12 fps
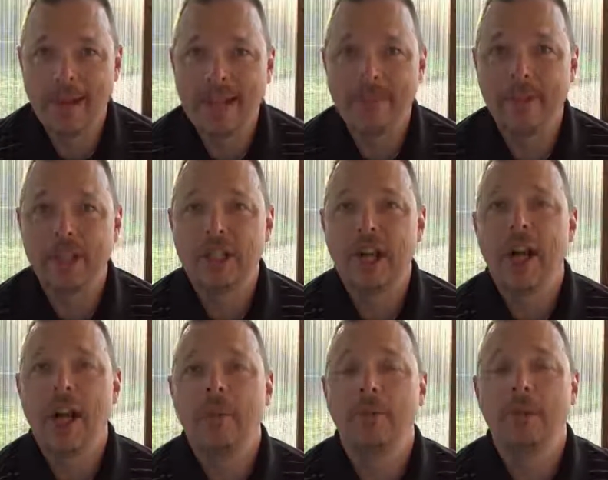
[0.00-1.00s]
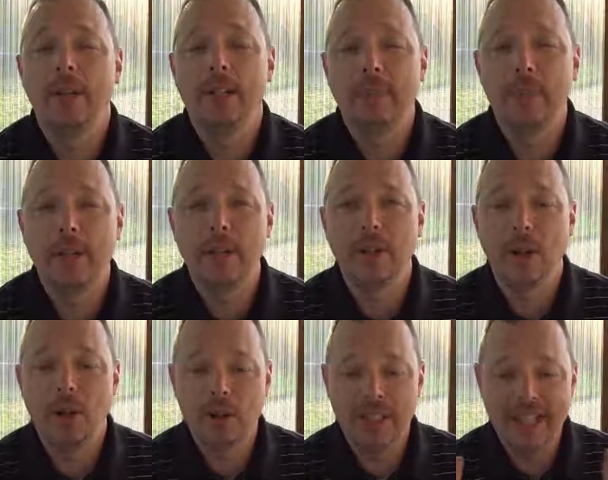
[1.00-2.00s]
My name is Thom Rigsby, your
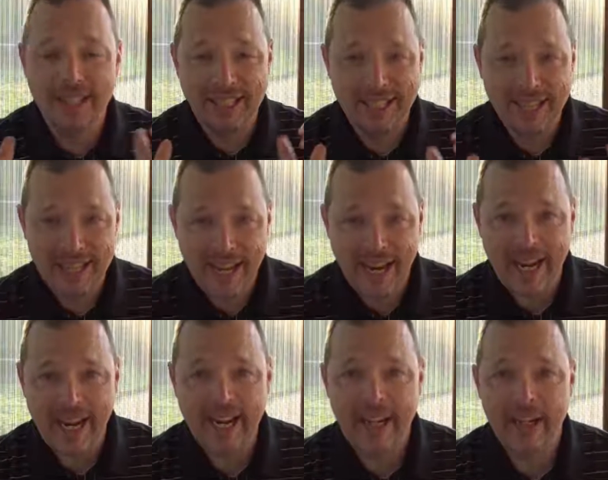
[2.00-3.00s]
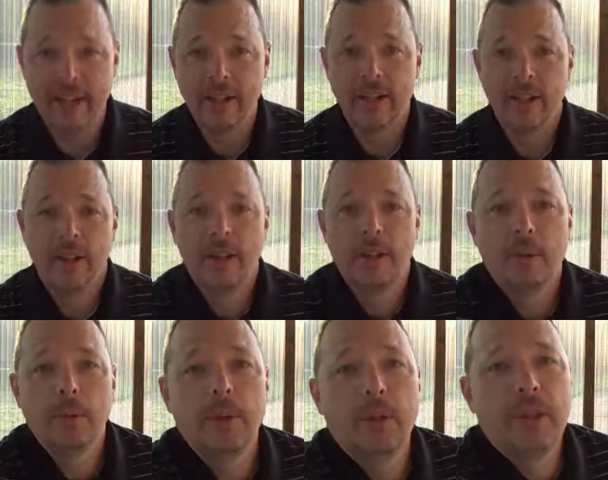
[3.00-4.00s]
host, and today
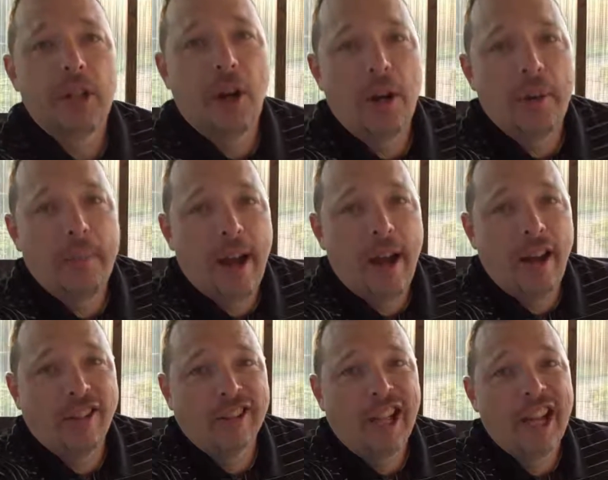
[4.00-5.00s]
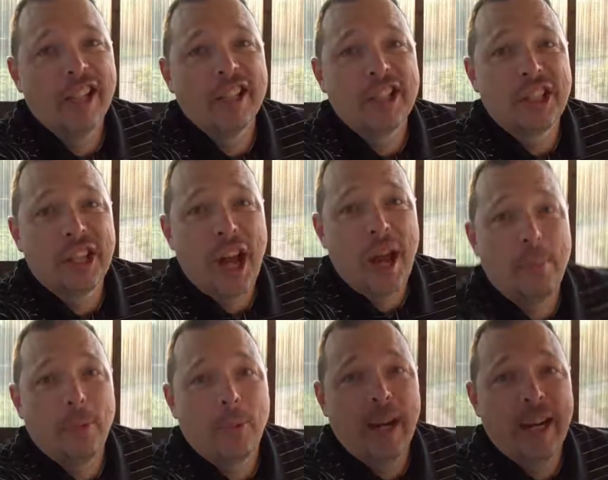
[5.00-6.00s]
we're going to talk about how to
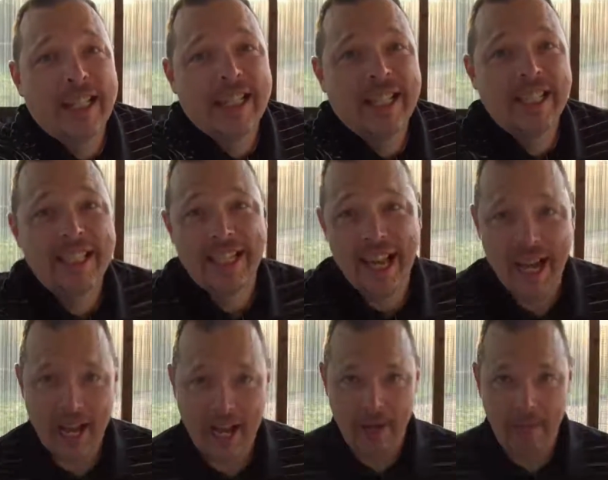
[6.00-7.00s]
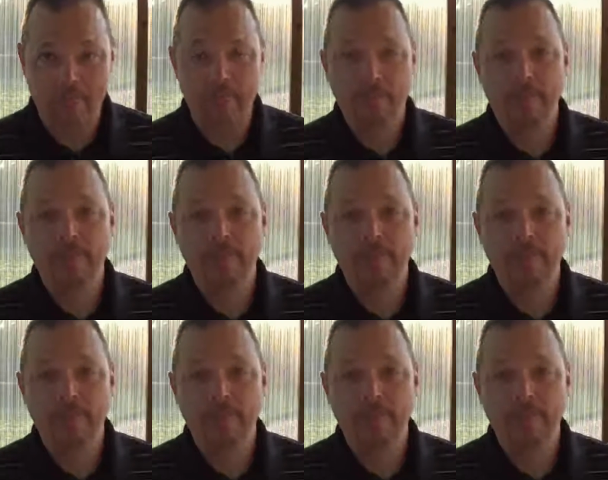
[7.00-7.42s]
stop wasting time.